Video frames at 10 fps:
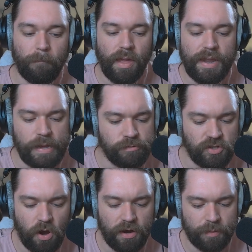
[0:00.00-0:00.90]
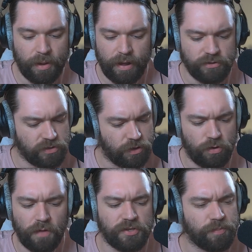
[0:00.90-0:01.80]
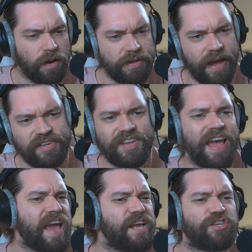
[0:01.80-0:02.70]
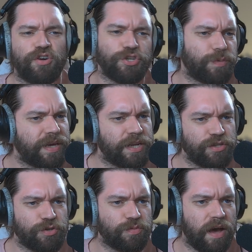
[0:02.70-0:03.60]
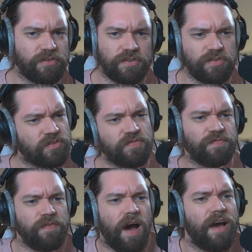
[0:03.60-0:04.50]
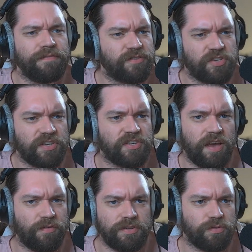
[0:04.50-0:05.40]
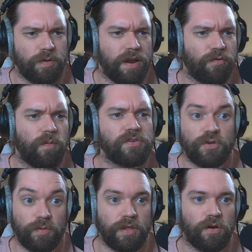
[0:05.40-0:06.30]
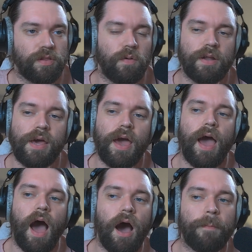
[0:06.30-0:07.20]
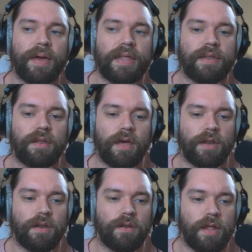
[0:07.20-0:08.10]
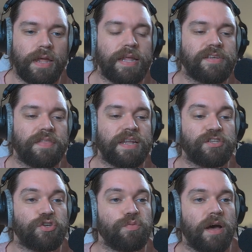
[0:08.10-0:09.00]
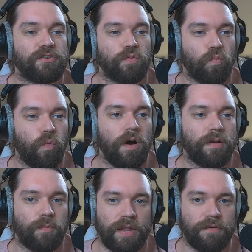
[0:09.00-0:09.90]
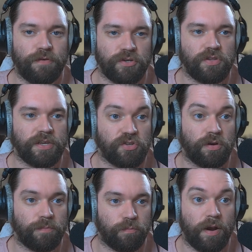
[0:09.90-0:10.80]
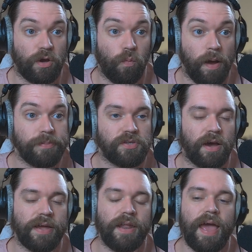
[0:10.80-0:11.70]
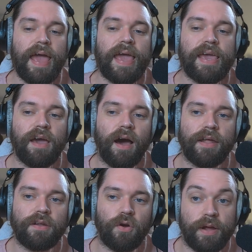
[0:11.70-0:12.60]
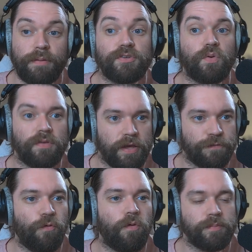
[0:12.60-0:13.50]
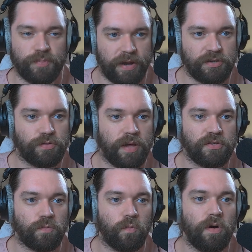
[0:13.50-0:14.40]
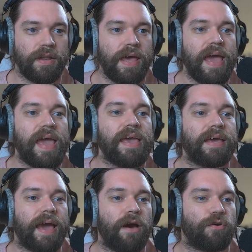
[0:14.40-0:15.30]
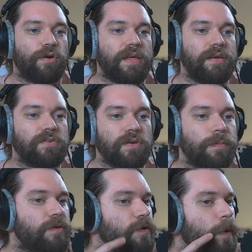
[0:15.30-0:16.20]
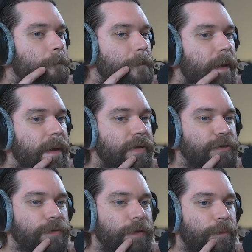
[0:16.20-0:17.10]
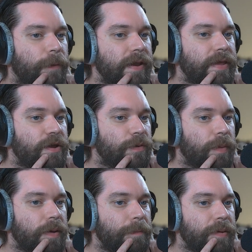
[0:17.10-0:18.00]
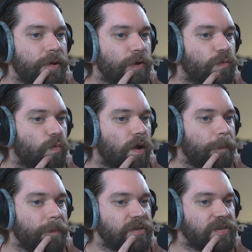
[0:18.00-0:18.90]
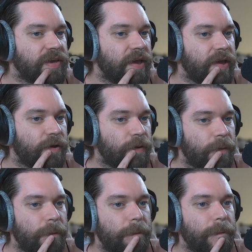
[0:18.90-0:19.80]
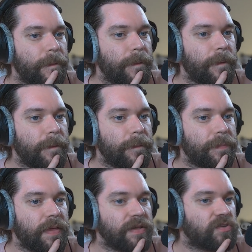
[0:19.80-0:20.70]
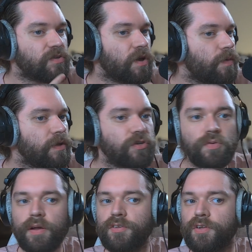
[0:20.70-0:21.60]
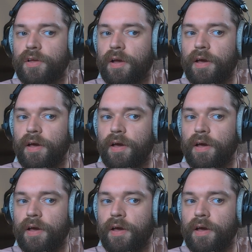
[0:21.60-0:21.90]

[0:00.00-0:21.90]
And he was talking about how it's, you know, called the Smodcast. He started doing it in 2005, 6, 7, to whenever it was, like really early on. And he said that in 2001, when he first like started running a website, he was on like forums back in 2001. He encountered is there a patch like right here in my beard where I'm missing hair? That's so interesting.